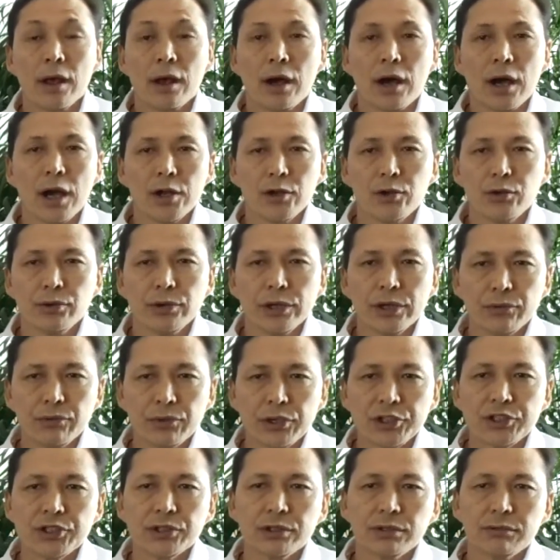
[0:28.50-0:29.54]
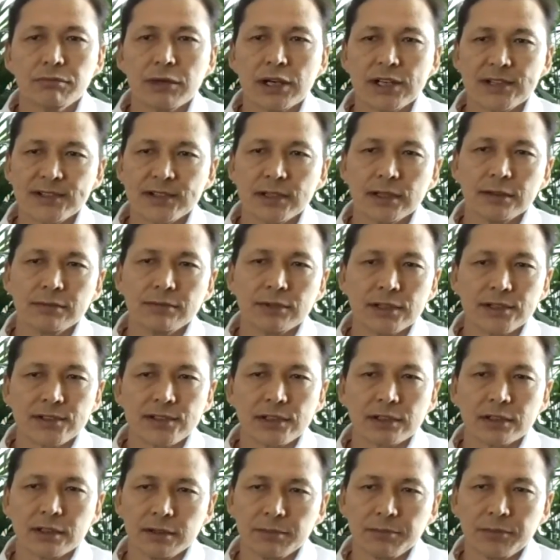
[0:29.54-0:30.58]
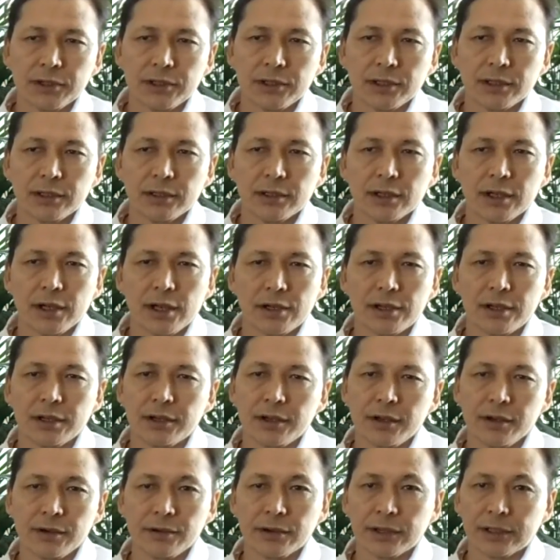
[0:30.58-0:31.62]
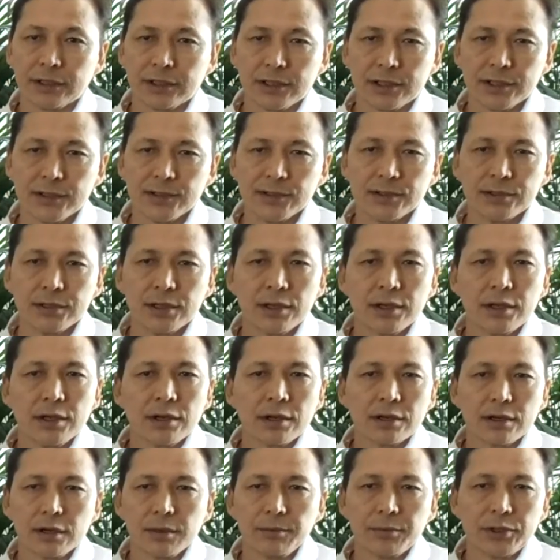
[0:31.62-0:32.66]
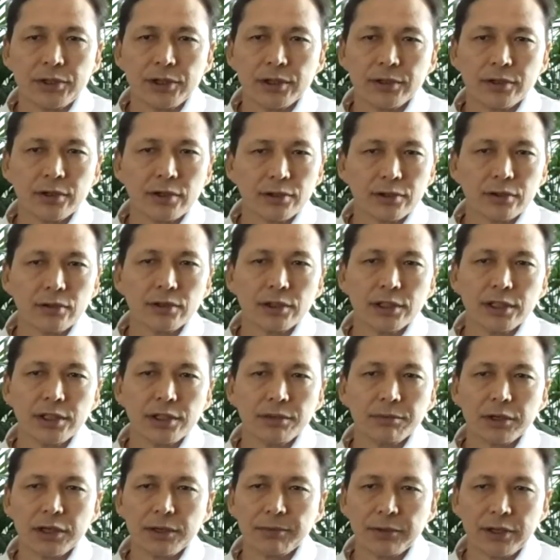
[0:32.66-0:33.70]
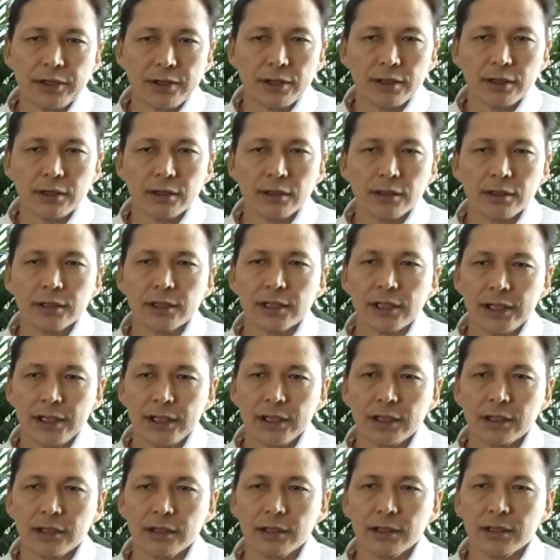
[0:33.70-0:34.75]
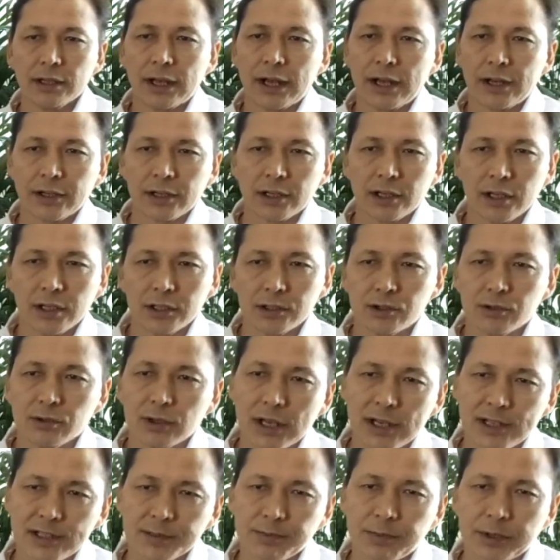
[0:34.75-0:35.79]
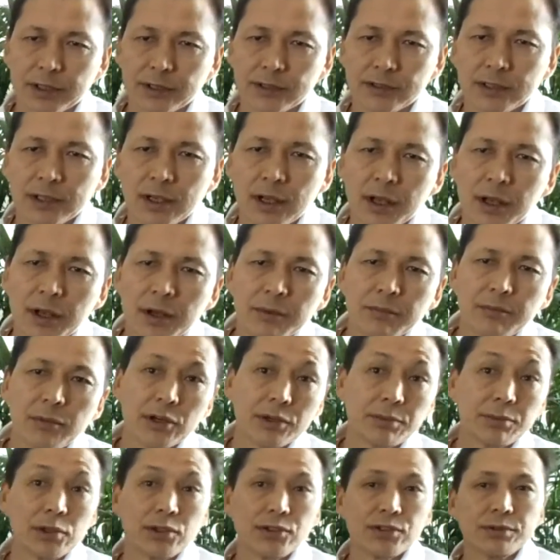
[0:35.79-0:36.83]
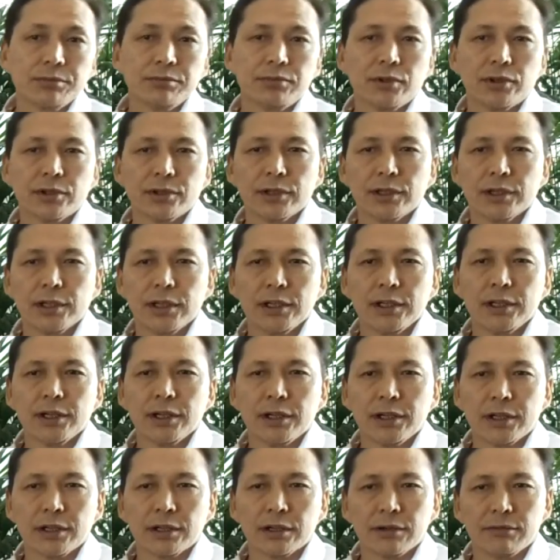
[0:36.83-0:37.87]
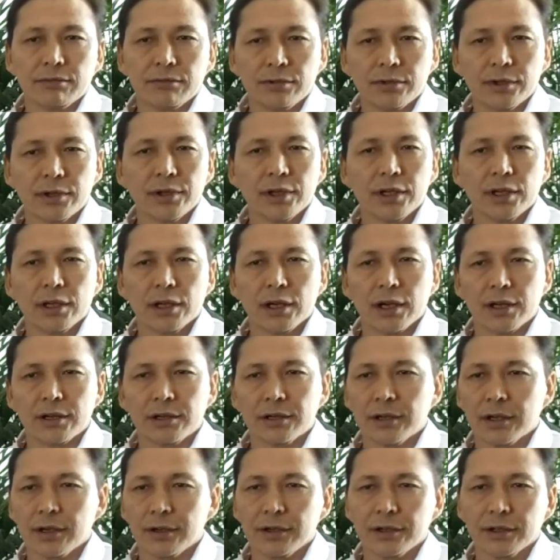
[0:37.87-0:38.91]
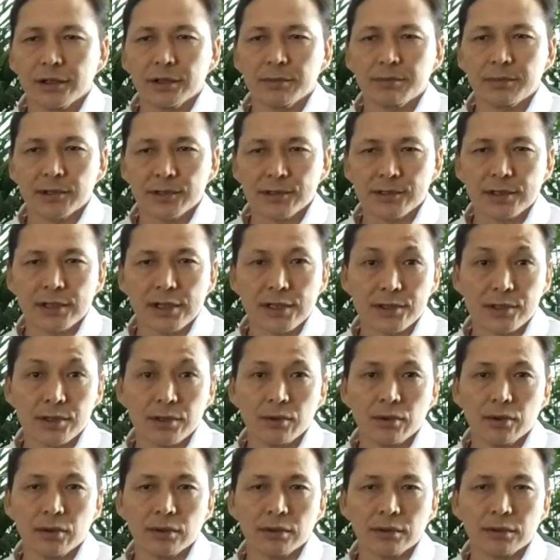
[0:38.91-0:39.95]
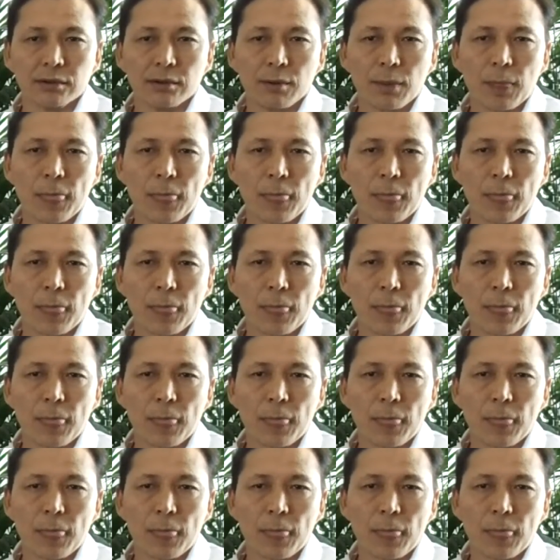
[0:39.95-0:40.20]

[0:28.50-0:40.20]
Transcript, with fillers: I do envision myself as a competent and a caring nurse competent not only in my medical, clinical, and cultural aspects, but most importantly in comforting and caring the person as a whole.